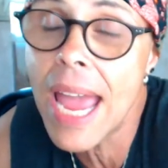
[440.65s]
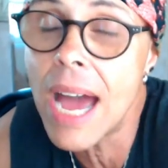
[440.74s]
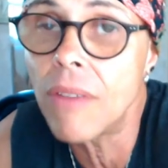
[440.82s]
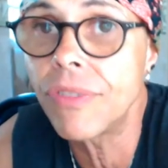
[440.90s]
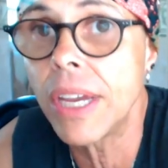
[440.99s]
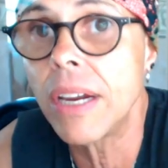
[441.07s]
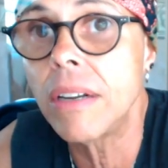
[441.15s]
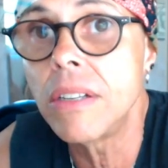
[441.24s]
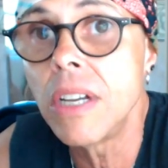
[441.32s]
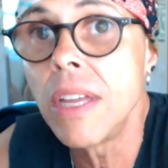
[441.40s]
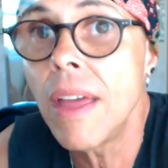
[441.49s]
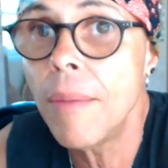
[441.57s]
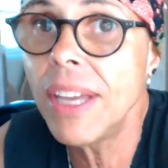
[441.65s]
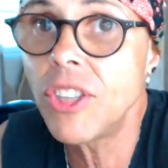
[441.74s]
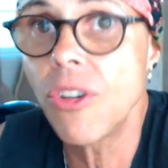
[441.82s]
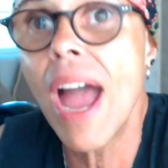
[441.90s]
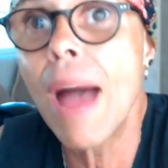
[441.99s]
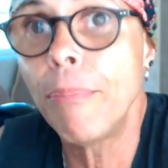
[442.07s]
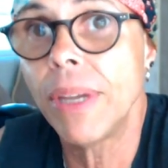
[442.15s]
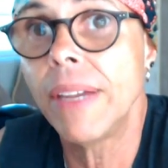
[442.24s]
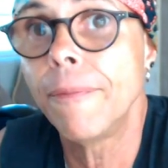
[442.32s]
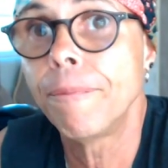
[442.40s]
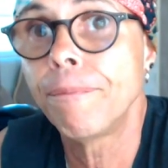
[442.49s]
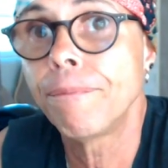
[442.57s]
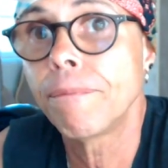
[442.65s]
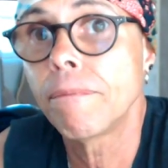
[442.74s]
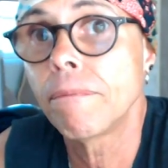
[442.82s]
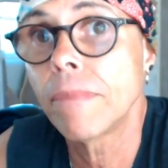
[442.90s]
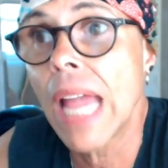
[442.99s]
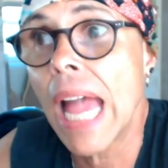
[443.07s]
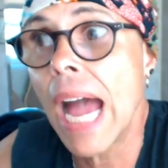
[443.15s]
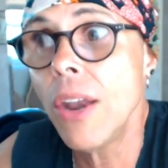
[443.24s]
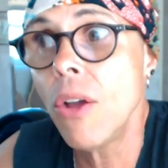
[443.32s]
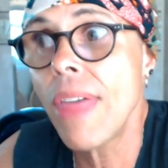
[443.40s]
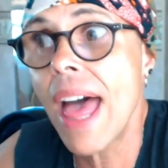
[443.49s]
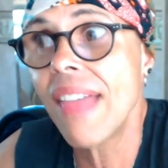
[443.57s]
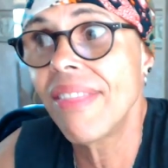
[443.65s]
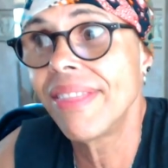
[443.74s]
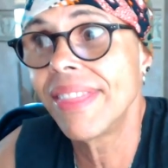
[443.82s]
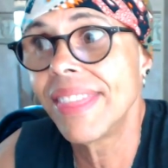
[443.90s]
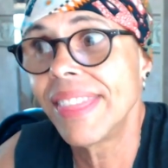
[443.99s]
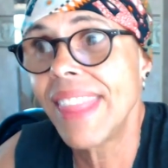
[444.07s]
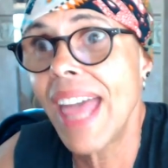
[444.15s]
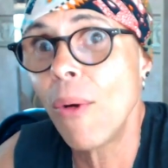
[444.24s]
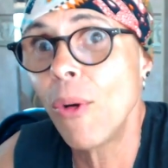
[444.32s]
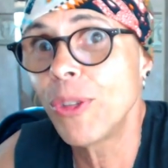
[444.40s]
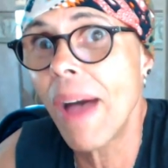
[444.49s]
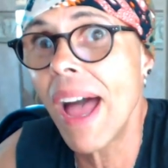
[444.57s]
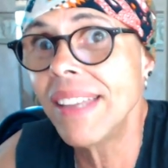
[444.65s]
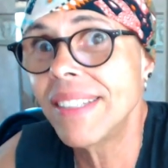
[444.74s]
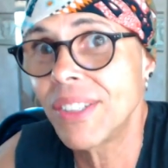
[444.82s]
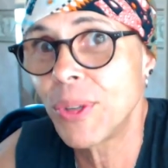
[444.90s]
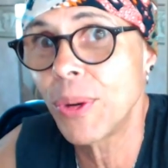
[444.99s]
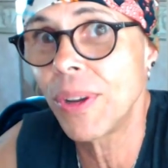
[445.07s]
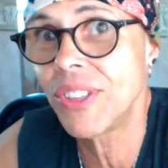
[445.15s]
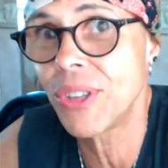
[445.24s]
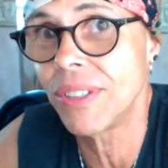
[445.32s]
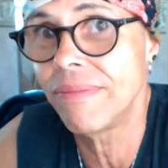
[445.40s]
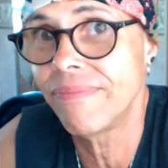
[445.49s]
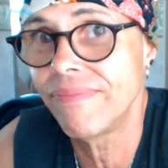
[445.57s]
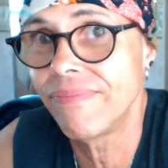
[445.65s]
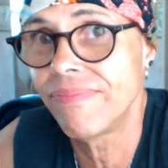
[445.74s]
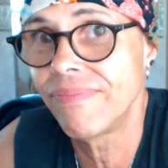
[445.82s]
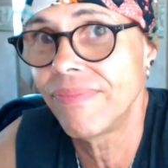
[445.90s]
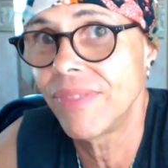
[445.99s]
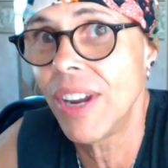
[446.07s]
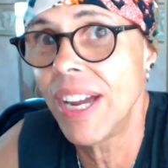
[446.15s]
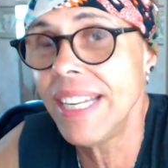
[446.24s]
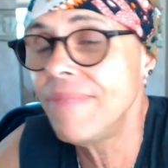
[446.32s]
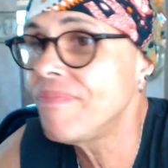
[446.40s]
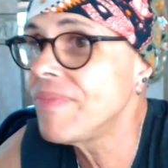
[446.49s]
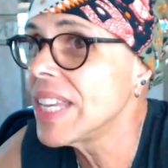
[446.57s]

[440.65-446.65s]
out there that makes you happy. I know that was my situation, right?